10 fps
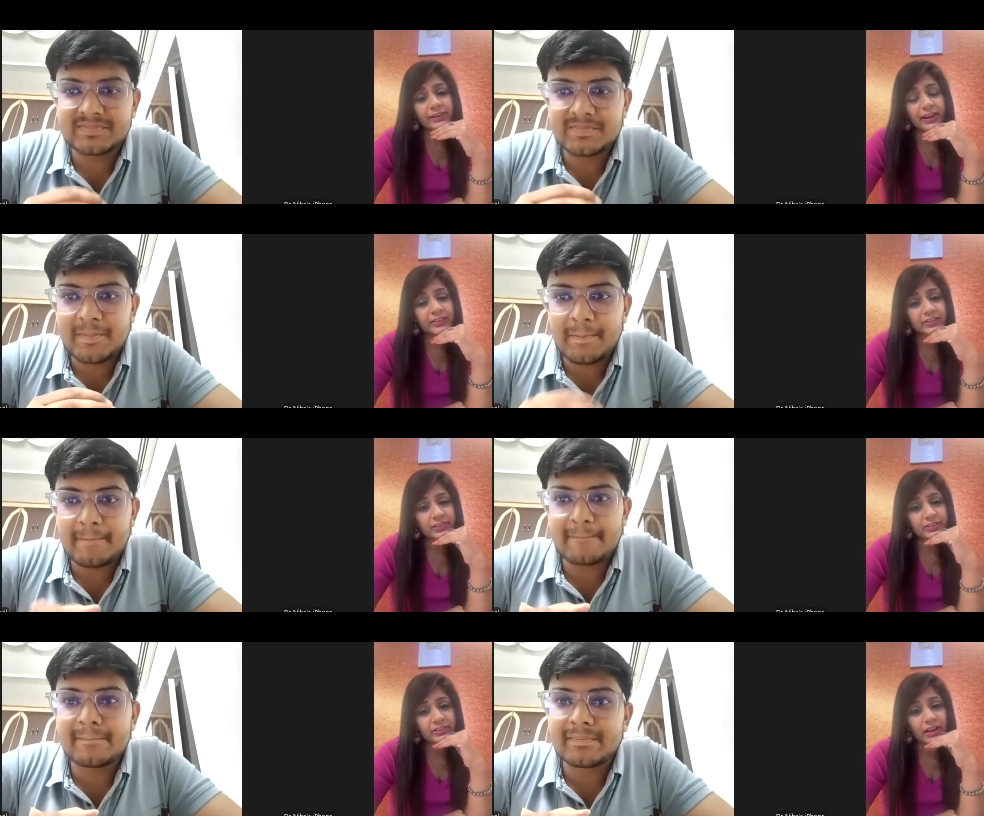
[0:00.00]
Speaker 1: grand
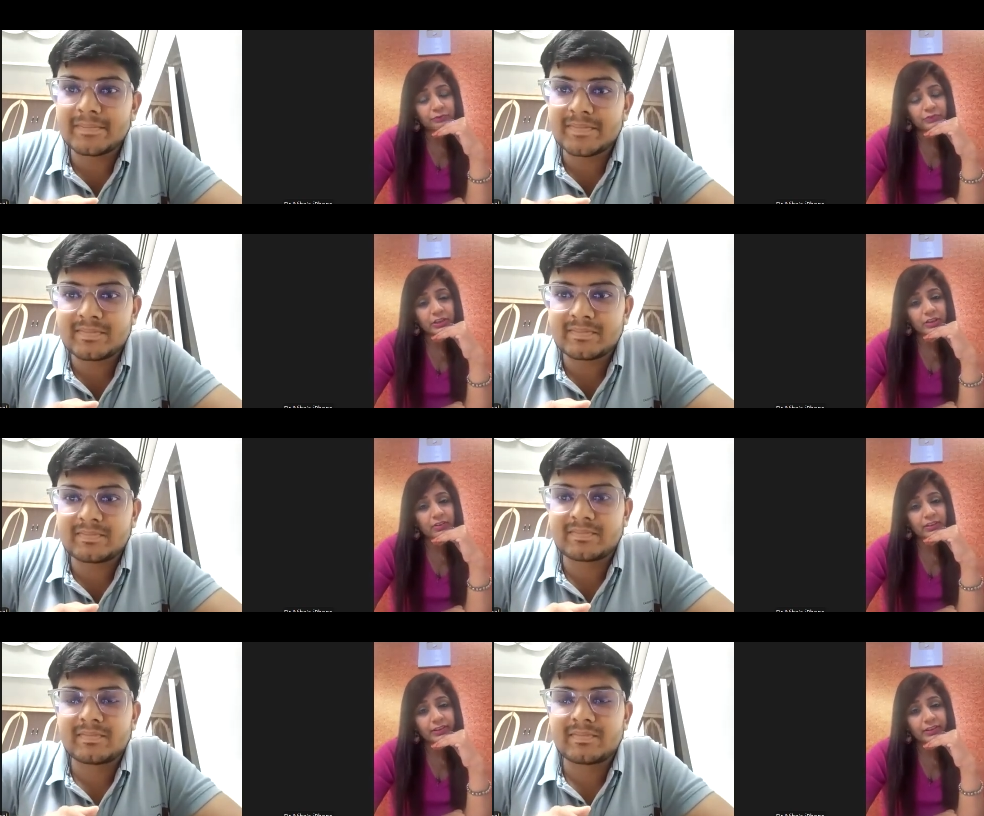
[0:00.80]
test after giving